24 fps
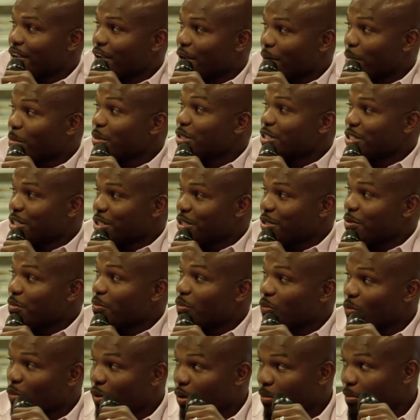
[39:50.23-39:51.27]
I'm gonna tell you
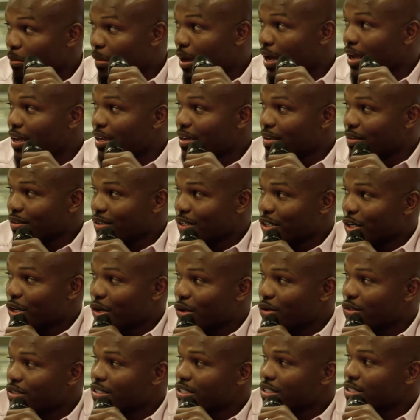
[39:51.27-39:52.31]
what my the
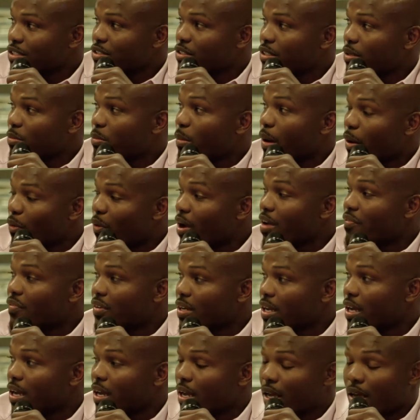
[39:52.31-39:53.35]
goals is. My wife
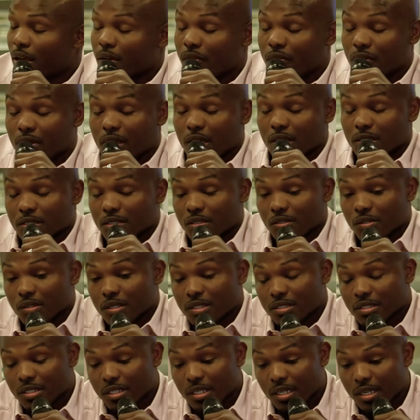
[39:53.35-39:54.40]
and I have. I told
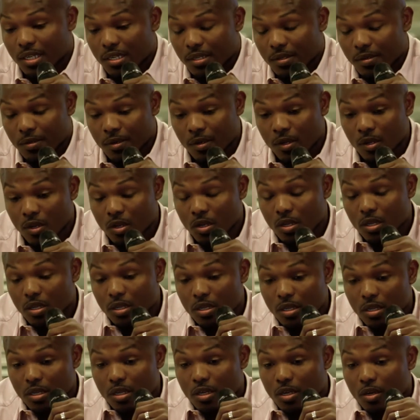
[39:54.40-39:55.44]
her I said, hey,
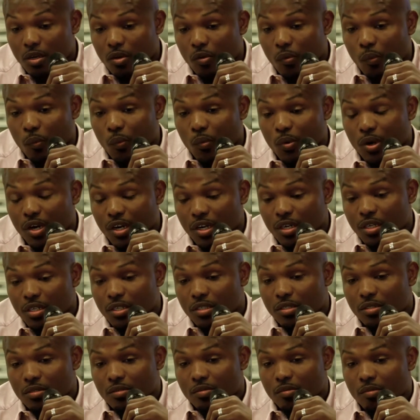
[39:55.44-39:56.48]
we're
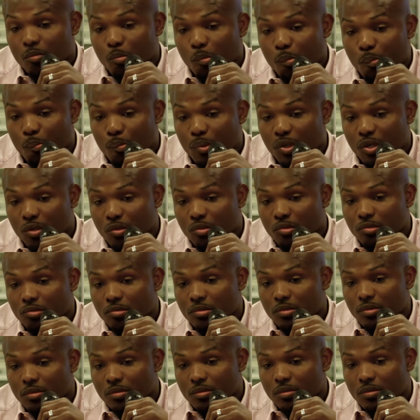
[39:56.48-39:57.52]
gonna
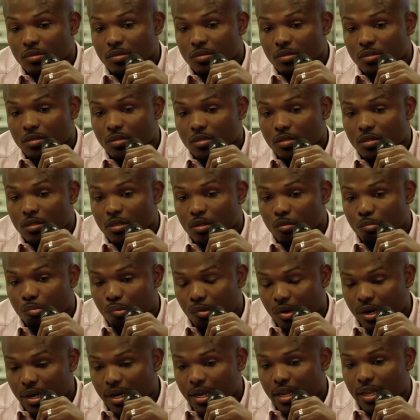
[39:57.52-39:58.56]
build a
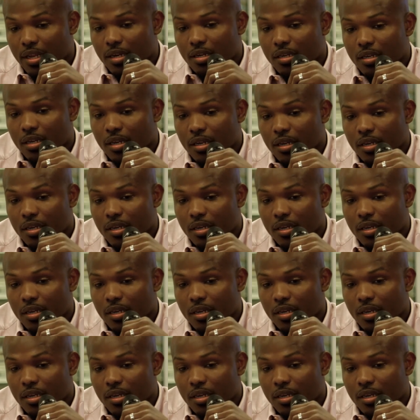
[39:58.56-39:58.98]
brand.